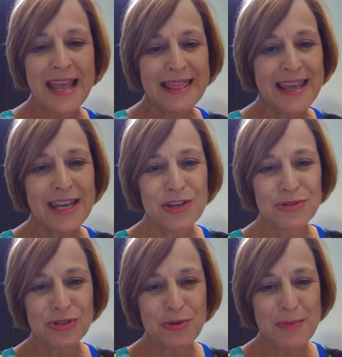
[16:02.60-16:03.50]
Thank you
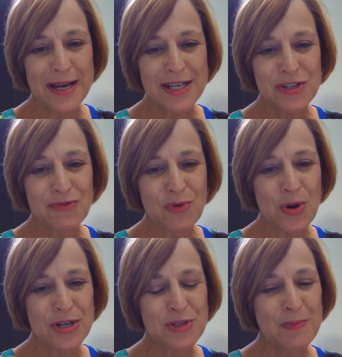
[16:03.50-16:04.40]
so much
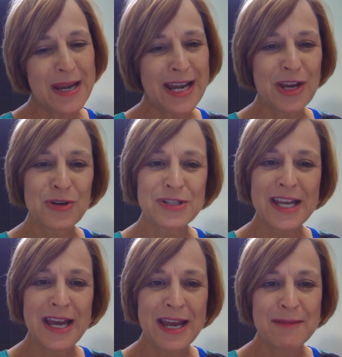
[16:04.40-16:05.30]
for spending your
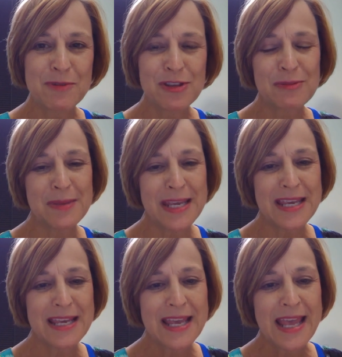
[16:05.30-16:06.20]
time with me.
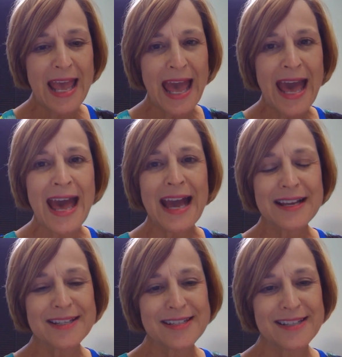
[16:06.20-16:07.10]

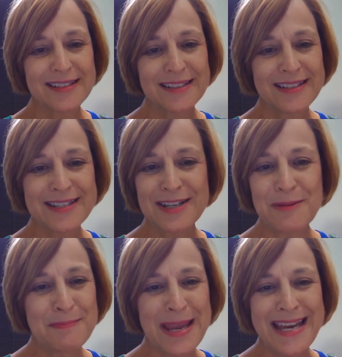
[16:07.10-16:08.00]
Acts is an
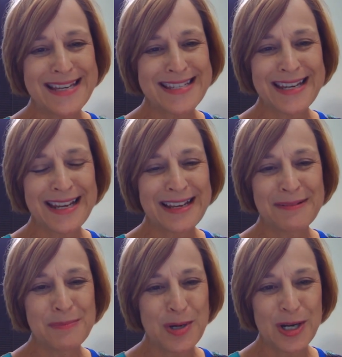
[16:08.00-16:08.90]
amazing
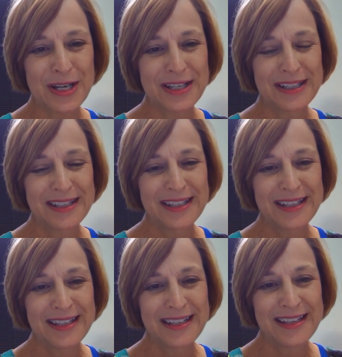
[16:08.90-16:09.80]
book.
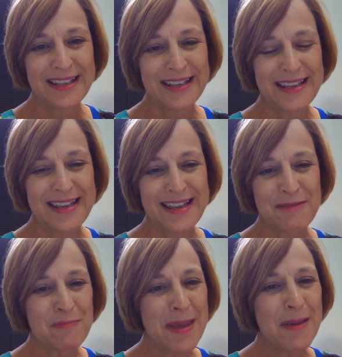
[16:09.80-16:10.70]

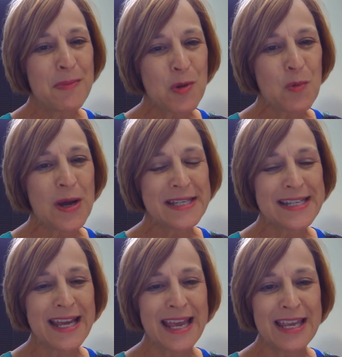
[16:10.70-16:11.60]
Maybe one
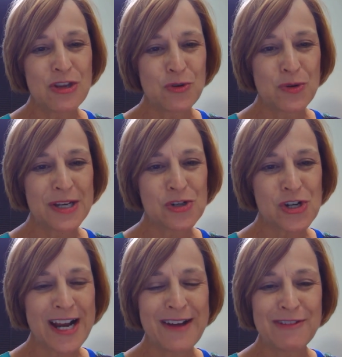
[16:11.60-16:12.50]
day you can
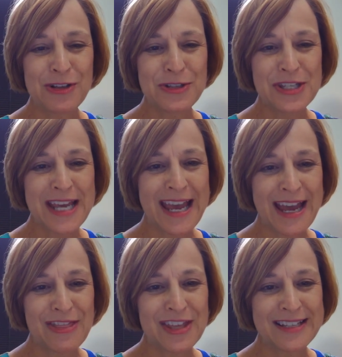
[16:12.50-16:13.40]
travel to
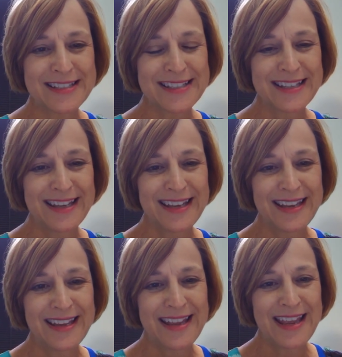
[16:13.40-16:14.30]
Athens
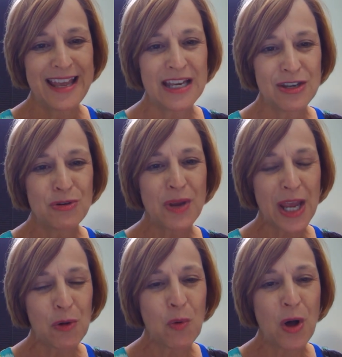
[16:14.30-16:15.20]
and you
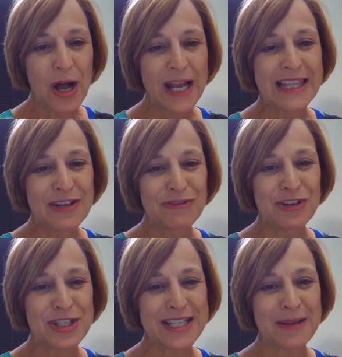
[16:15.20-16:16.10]
can walk in the
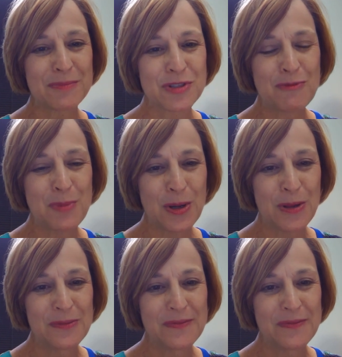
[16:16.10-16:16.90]
footsteps of Paul,